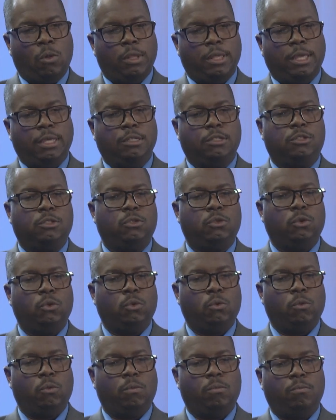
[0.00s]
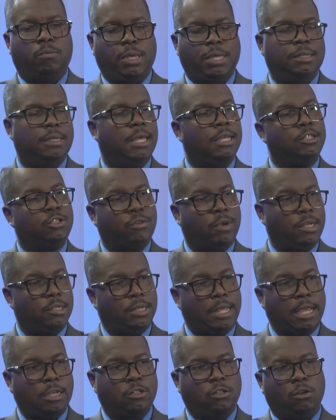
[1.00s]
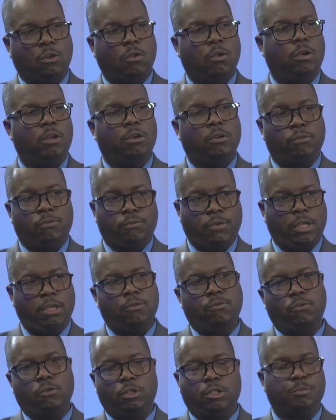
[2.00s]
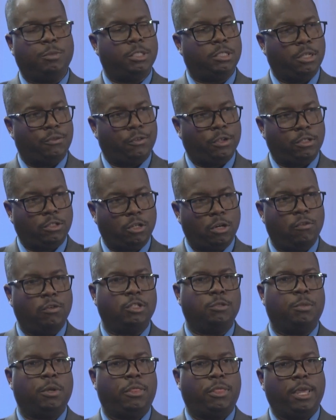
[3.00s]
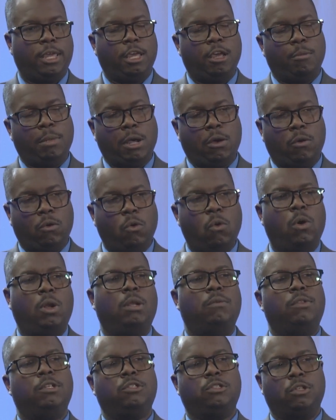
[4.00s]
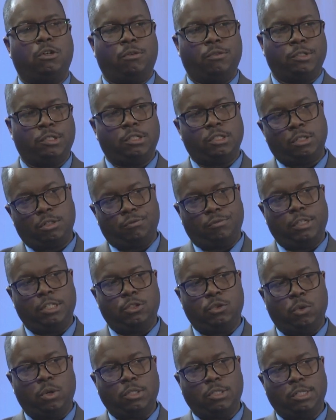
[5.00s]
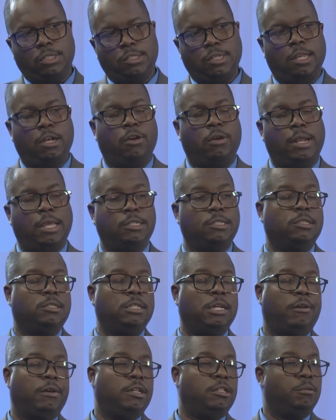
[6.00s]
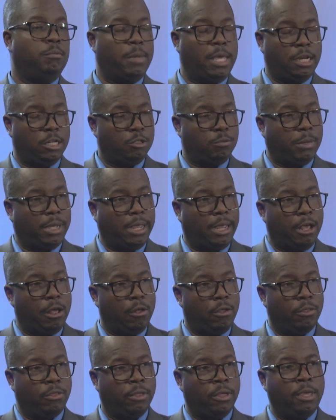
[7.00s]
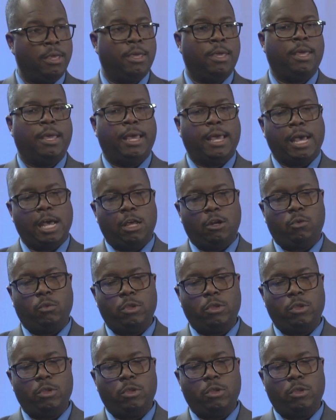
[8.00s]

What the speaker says: is to be less transactional on a fee for a specific service, but thinking about all of the services and resources that are necessary to manage my health. How do we